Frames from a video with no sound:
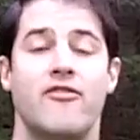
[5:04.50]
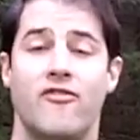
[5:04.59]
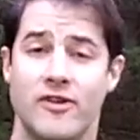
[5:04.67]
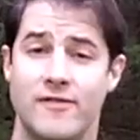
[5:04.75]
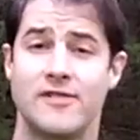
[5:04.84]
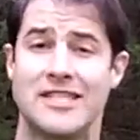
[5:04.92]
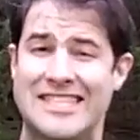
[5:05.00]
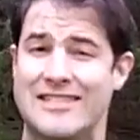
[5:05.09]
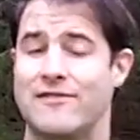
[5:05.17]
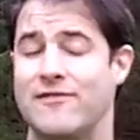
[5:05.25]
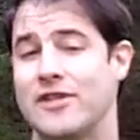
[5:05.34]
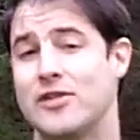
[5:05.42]

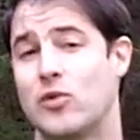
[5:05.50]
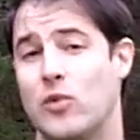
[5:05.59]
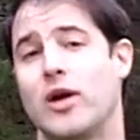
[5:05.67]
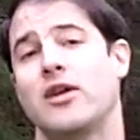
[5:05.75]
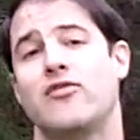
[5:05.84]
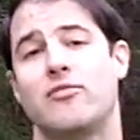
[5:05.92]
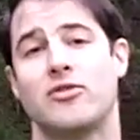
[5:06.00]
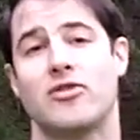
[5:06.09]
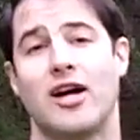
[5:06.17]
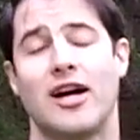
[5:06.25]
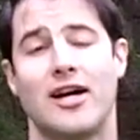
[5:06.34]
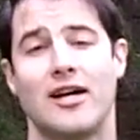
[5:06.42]
15 feet away from
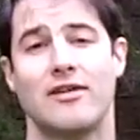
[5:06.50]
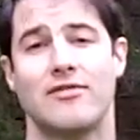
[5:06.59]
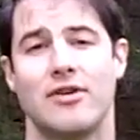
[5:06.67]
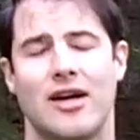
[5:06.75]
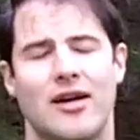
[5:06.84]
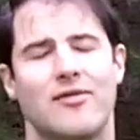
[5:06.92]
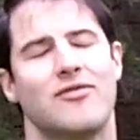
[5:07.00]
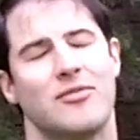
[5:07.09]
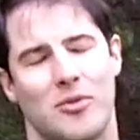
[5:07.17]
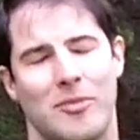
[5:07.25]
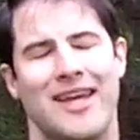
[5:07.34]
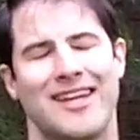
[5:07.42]
your hive, from
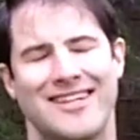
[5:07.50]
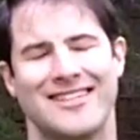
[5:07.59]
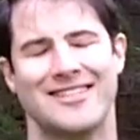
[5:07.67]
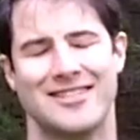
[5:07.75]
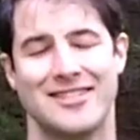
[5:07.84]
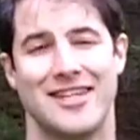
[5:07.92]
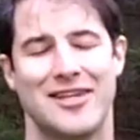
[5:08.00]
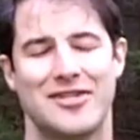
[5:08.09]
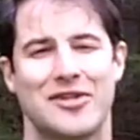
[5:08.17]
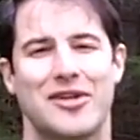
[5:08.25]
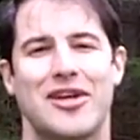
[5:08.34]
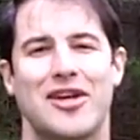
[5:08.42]
your bait
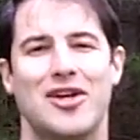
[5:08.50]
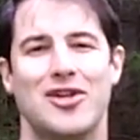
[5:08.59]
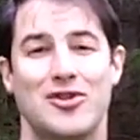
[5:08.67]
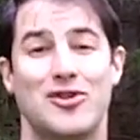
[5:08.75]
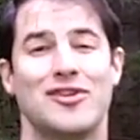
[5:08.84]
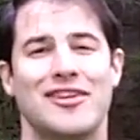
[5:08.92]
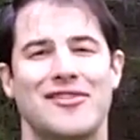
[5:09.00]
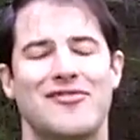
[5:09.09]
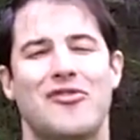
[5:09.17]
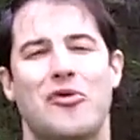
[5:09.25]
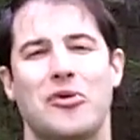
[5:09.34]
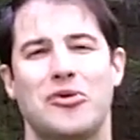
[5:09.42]
station, looking
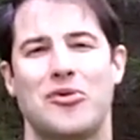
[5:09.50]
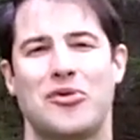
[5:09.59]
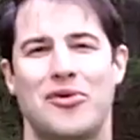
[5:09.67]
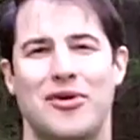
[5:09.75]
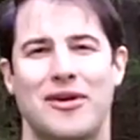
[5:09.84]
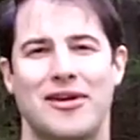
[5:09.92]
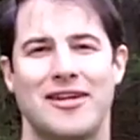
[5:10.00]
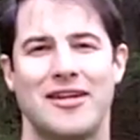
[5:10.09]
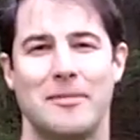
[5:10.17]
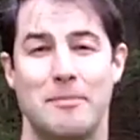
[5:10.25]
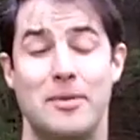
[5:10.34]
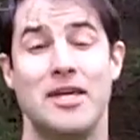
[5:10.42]
for your
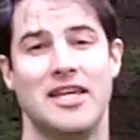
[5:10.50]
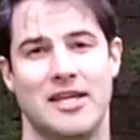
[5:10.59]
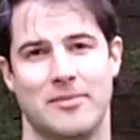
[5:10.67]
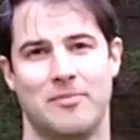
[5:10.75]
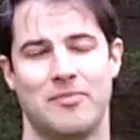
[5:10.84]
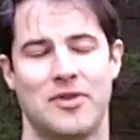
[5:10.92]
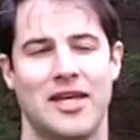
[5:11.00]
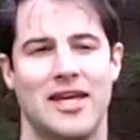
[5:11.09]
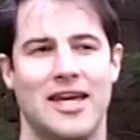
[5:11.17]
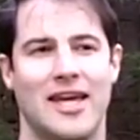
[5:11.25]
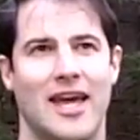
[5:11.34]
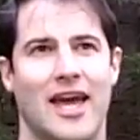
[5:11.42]
bee,
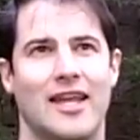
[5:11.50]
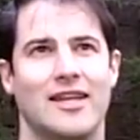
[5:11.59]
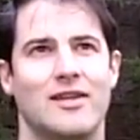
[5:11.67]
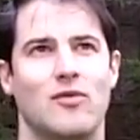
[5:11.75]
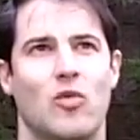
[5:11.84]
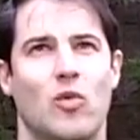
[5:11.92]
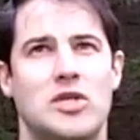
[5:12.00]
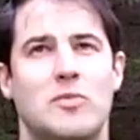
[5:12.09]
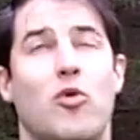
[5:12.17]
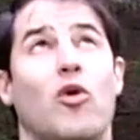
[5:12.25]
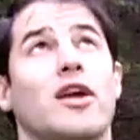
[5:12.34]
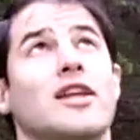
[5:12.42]
at which
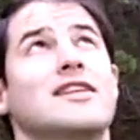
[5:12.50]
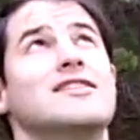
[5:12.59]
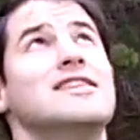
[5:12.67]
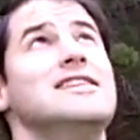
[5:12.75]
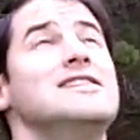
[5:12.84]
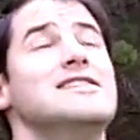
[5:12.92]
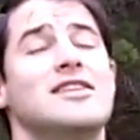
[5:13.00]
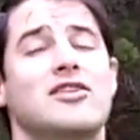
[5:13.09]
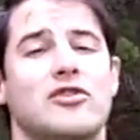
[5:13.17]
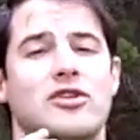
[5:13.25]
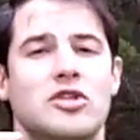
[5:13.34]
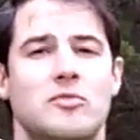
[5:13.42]
point it's
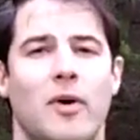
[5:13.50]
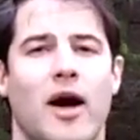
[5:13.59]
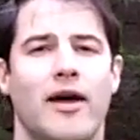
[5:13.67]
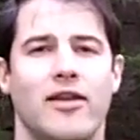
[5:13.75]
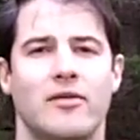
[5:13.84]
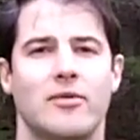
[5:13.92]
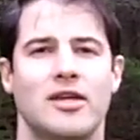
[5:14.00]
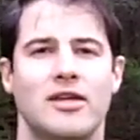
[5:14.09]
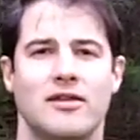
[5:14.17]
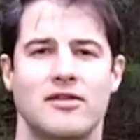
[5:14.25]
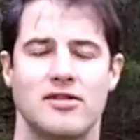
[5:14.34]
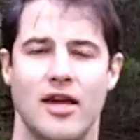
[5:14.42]
easier to spot him
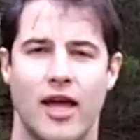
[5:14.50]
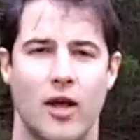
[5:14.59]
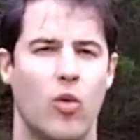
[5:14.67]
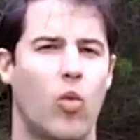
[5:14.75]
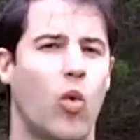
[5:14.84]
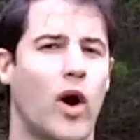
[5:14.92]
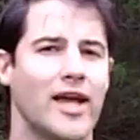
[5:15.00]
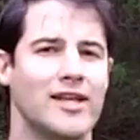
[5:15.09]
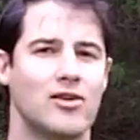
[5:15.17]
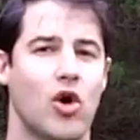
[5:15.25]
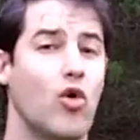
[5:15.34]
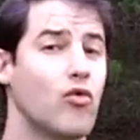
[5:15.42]
against a
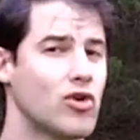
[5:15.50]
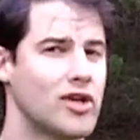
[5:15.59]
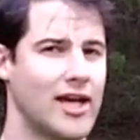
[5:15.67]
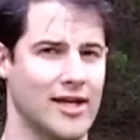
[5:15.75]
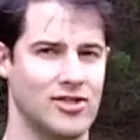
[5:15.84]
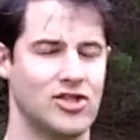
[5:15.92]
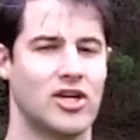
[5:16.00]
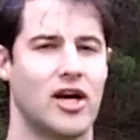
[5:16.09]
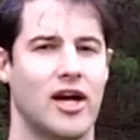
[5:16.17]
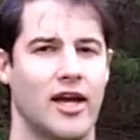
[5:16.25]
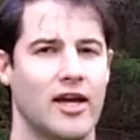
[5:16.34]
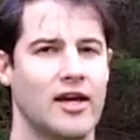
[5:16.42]
white overcast
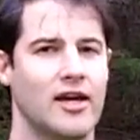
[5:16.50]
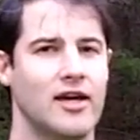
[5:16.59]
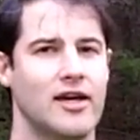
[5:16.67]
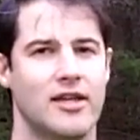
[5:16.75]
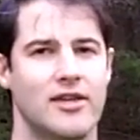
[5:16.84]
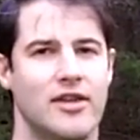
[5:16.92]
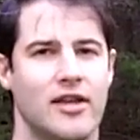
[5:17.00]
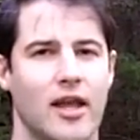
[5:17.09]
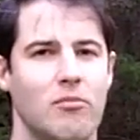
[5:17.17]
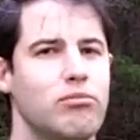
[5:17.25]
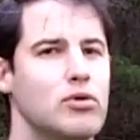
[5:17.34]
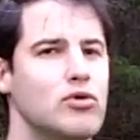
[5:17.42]
sky than
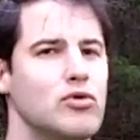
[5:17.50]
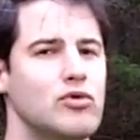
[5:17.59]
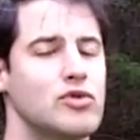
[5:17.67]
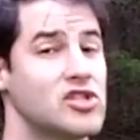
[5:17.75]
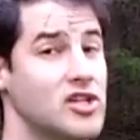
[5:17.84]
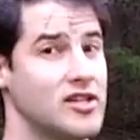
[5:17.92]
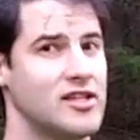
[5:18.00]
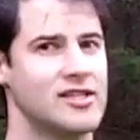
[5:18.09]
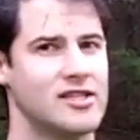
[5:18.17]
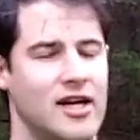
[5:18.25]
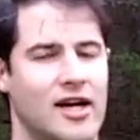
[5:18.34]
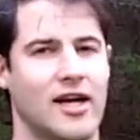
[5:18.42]
a blue sunny
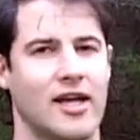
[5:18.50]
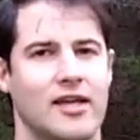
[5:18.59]
sky.